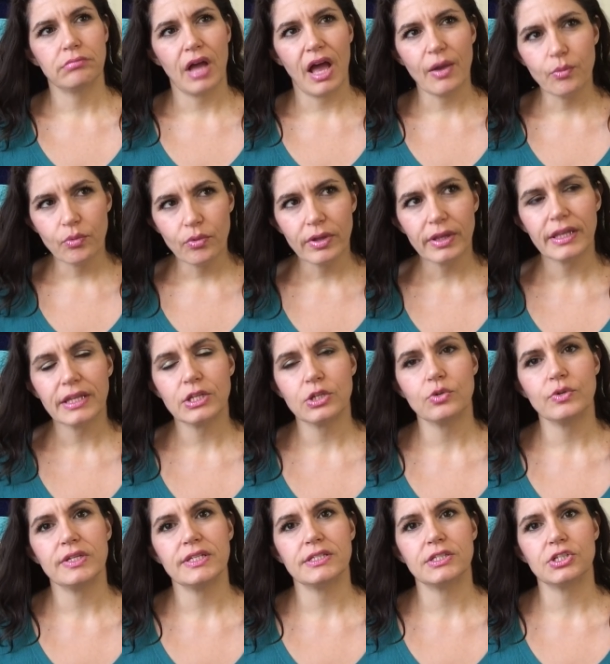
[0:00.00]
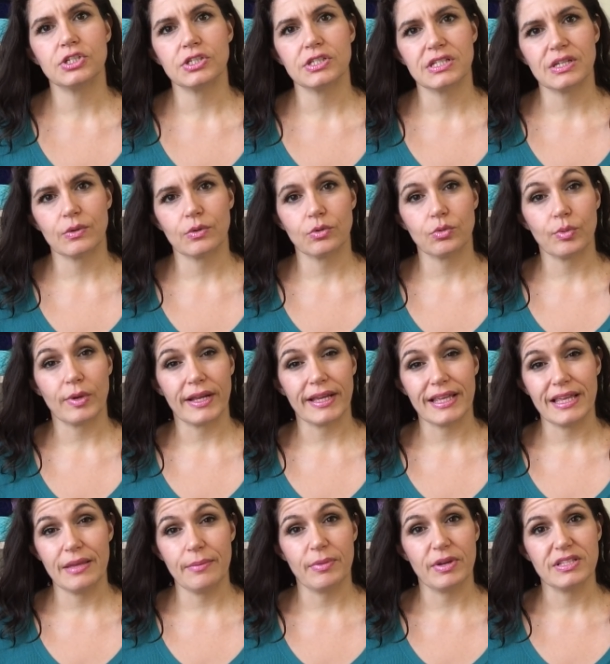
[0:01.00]
I really do need to just stick with what I
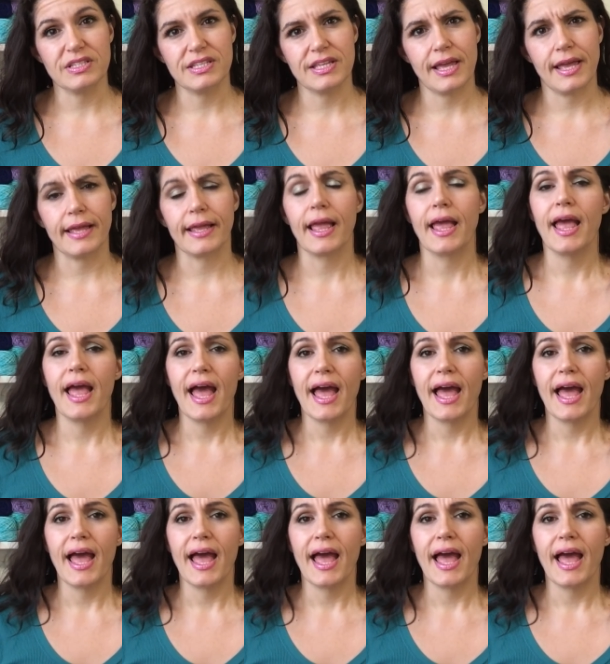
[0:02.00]
keep on saying